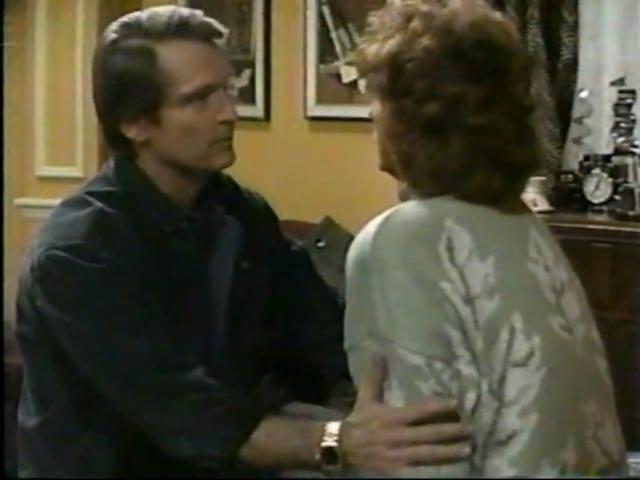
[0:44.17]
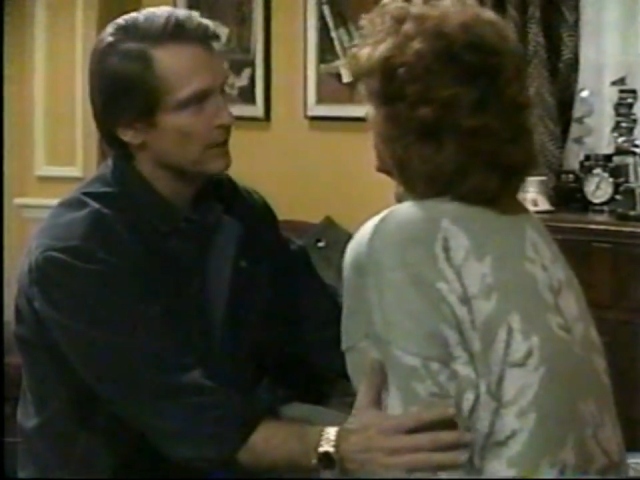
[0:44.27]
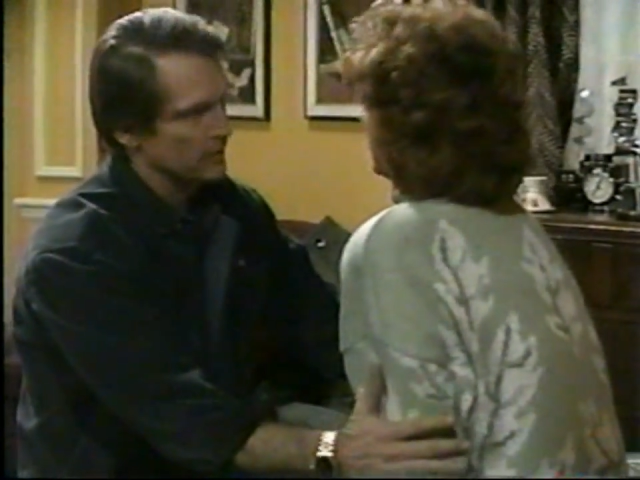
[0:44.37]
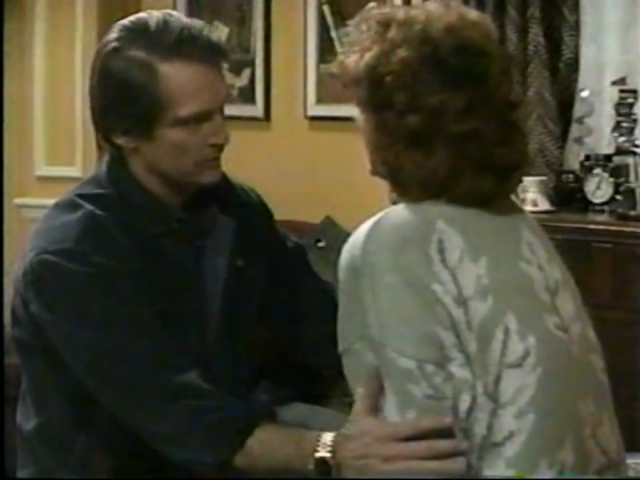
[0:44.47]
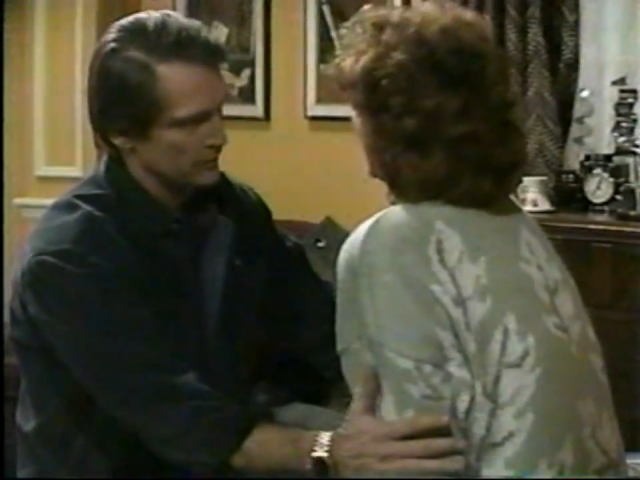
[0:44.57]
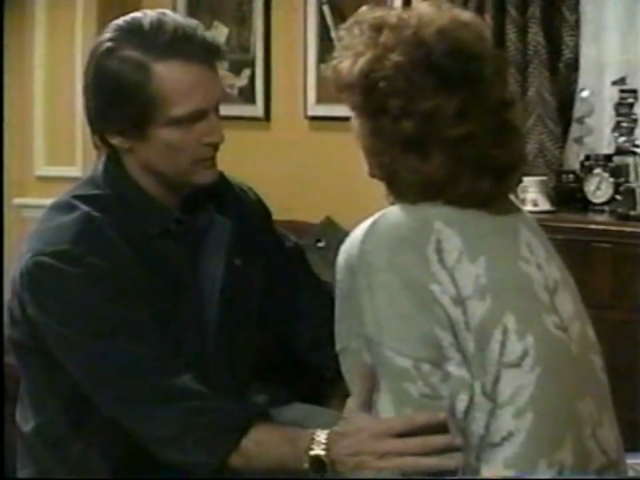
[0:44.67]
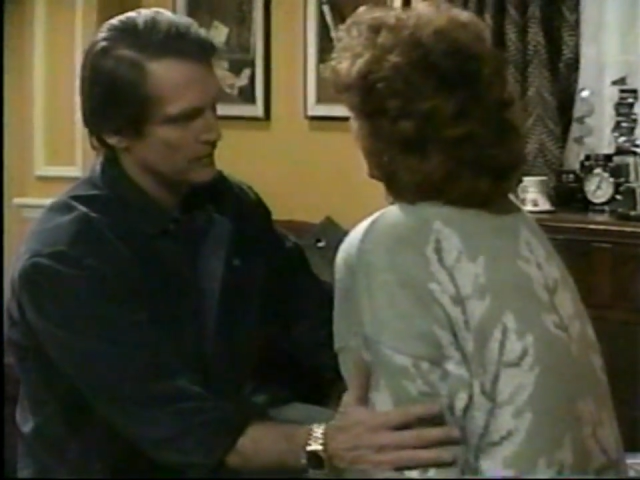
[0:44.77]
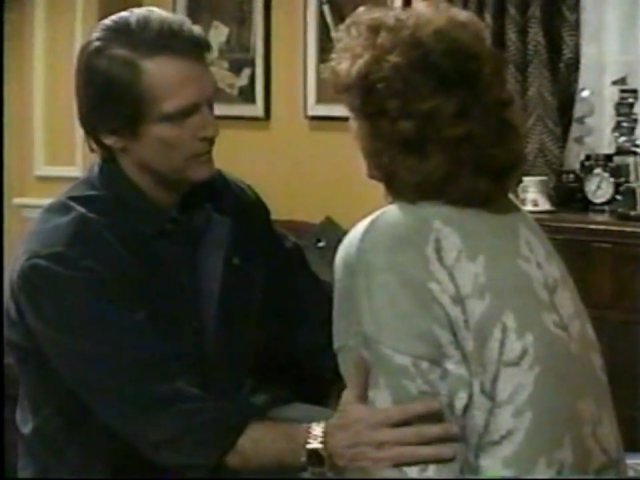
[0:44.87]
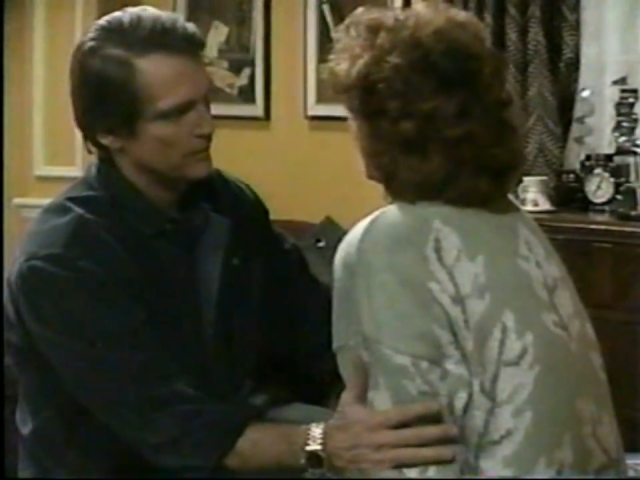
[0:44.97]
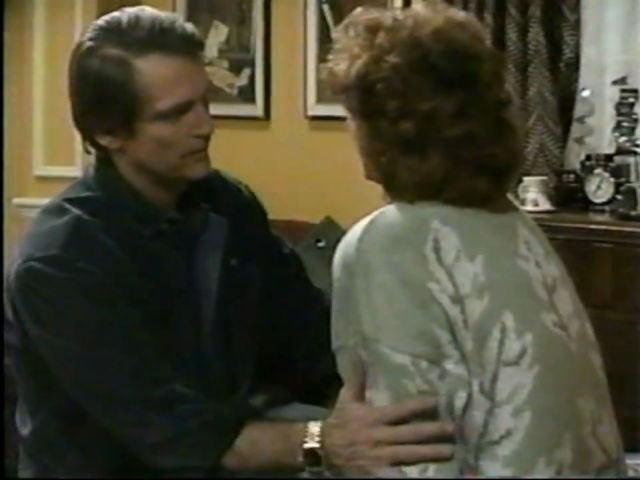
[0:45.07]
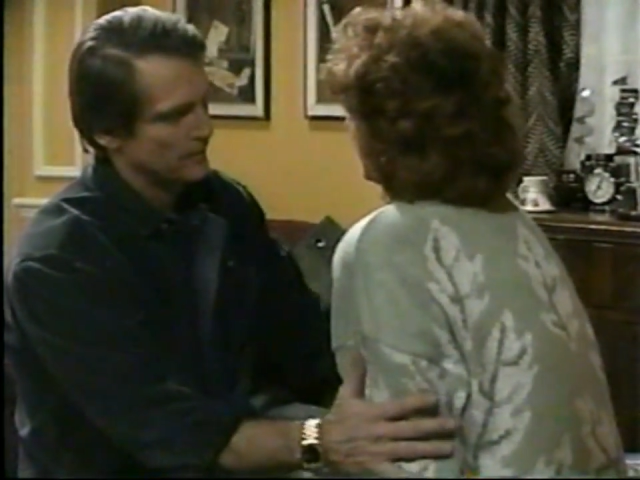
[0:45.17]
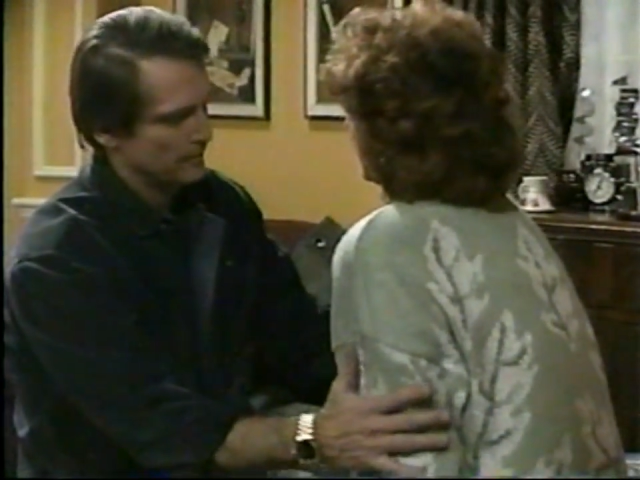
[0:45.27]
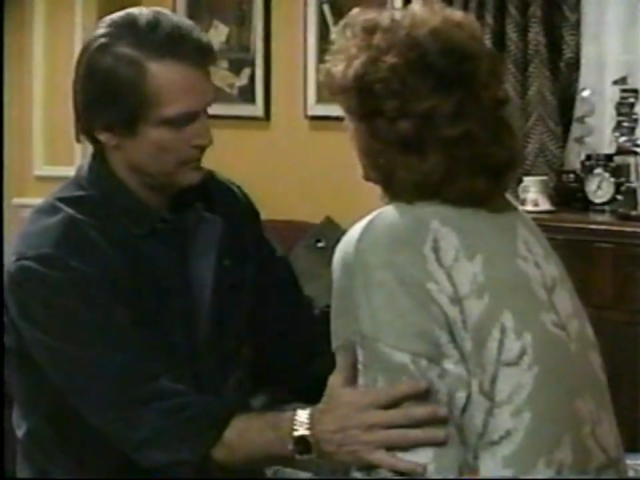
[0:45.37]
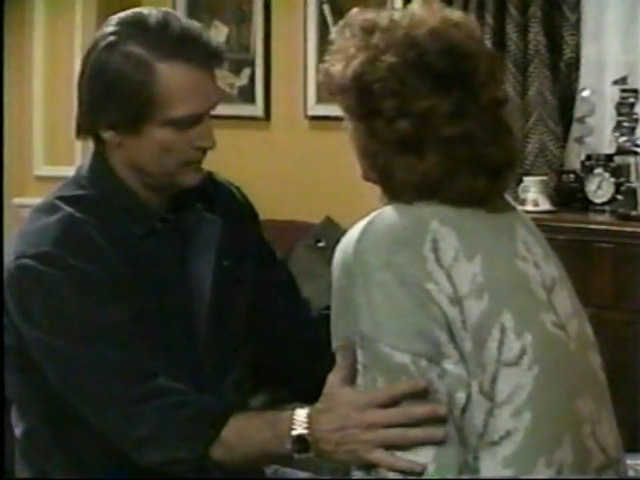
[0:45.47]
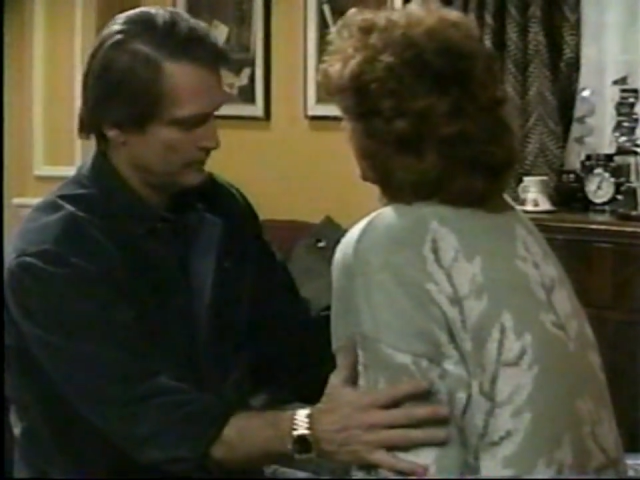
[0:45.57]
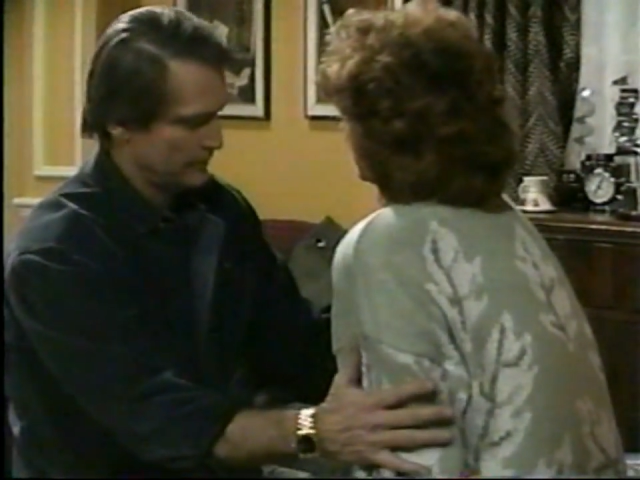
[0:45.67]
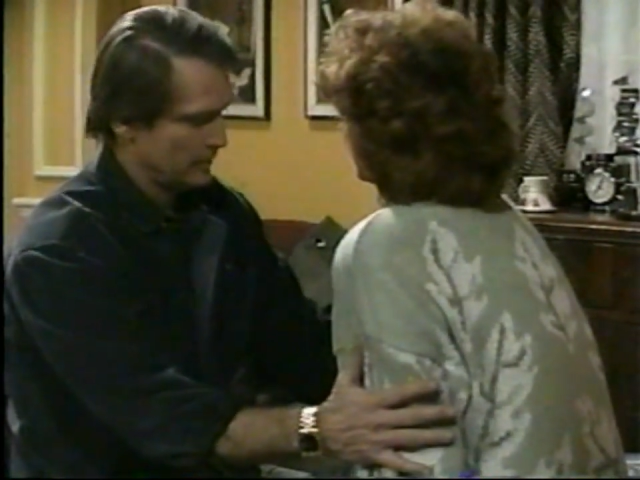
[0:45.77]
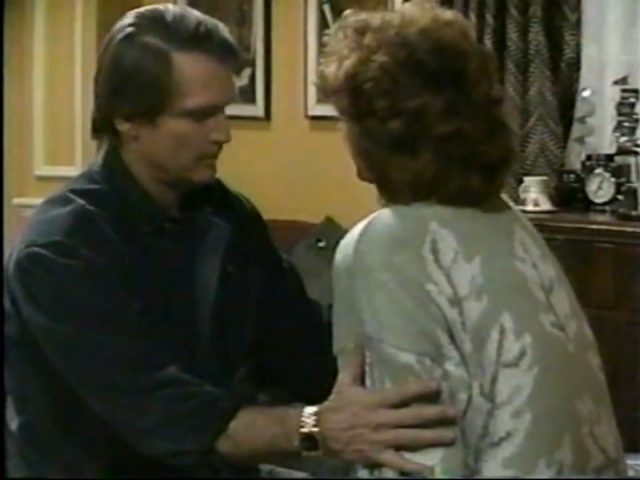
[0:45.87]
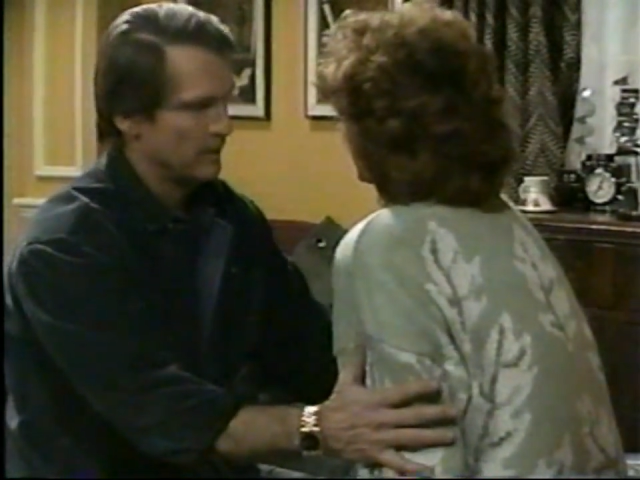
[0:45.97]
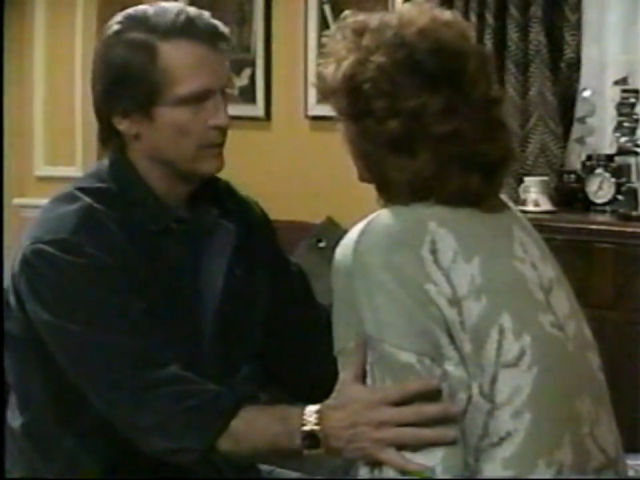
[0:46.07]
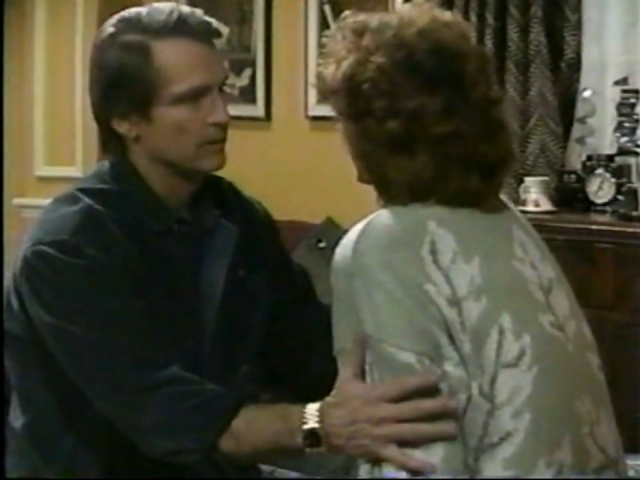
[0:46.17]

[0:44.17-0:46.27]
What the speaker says: painful. Better.